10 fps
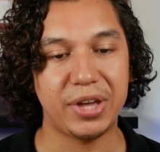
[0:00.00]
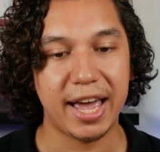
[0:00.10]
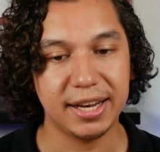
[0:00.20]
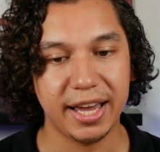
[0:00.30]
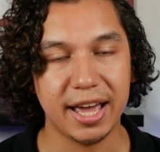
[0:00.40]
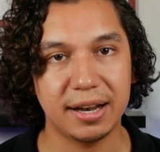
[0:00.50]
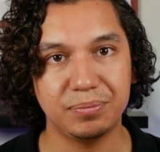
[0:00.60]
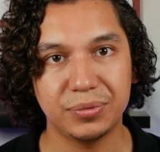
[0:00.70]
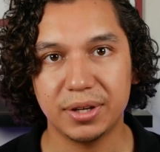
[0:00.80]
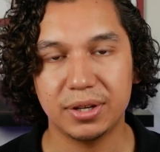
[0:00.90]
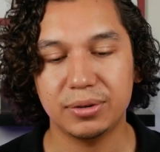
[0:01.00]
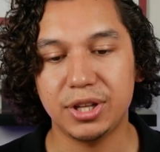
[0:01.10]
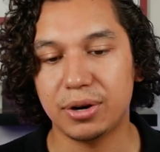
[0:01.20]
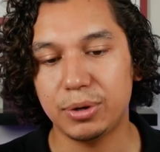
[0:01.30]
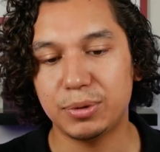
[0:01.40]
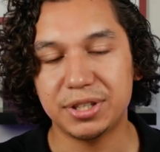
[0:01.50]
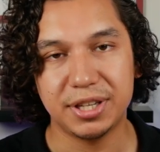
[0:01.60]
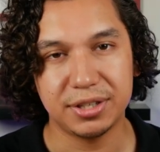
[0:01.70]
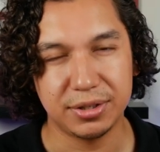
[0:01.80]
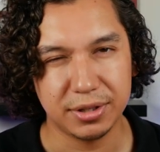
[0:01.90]
And again, we wouldn't
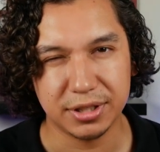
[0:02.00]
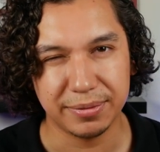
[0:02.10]
need to do this